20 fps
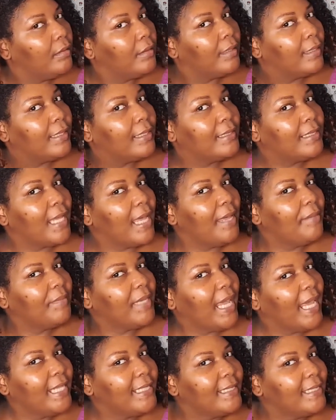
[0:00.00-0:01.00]
Because
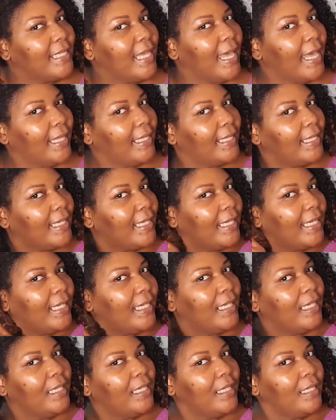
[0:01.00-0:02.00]
I'm not
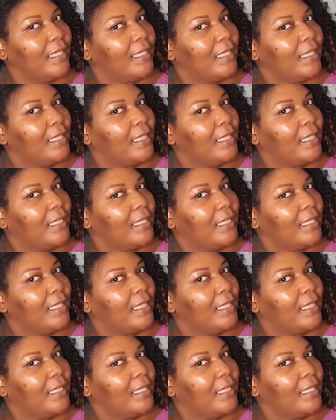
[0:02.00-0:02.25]
telling.